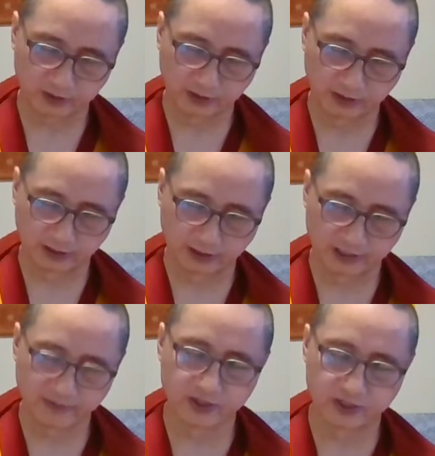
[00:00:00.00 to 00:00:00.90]
the
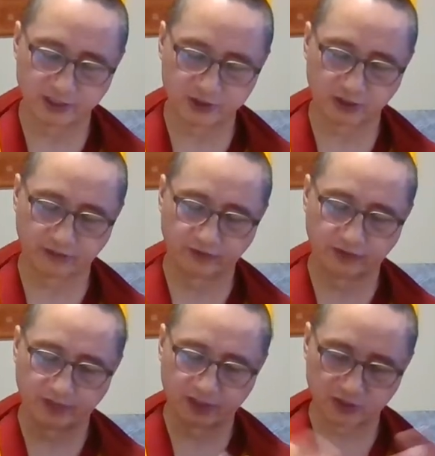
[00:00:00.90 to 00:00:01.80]
hermitage are
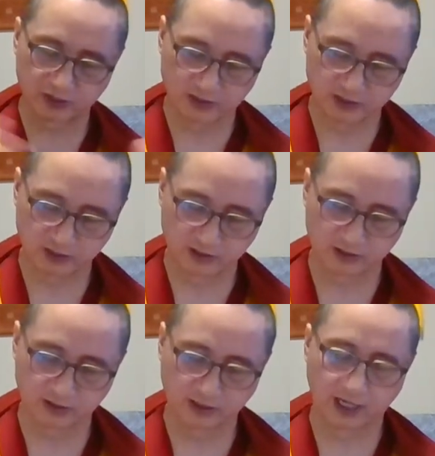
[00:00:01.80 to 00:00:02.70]
very much in
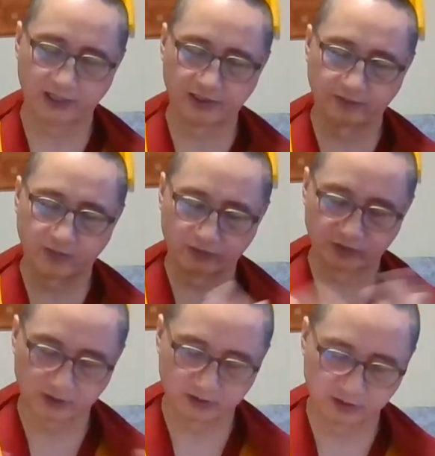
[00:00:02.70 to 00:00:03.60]
the high in the
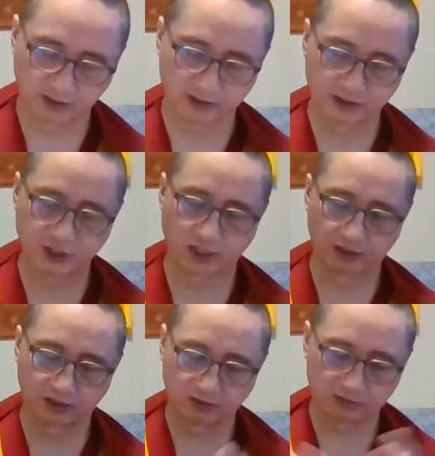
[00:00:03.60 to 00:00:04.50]
mountain, high in the
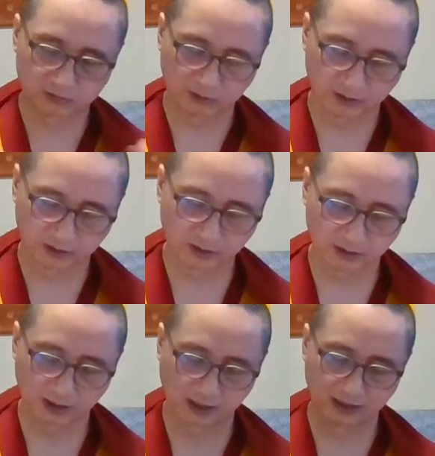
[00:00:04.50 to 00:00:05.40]
jungle,
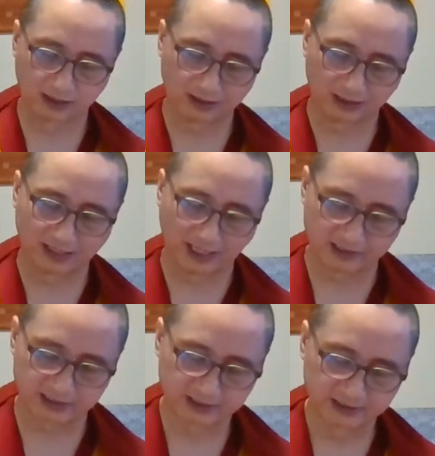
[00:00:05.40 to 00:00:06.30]
like
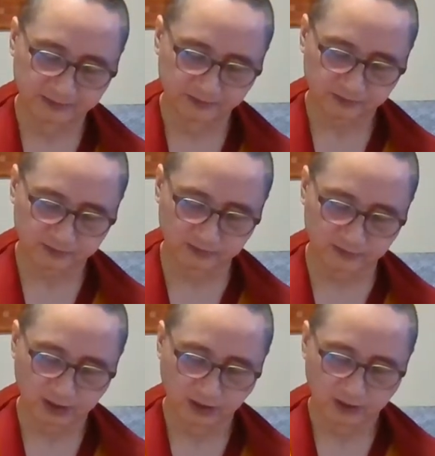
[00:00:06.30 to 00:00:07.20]
that.
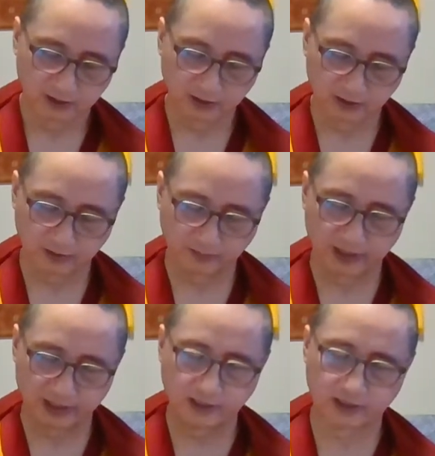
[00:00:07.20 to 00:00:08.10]

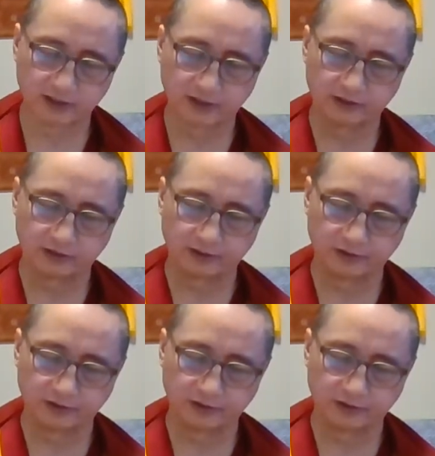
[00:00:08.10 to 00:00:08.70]
But here,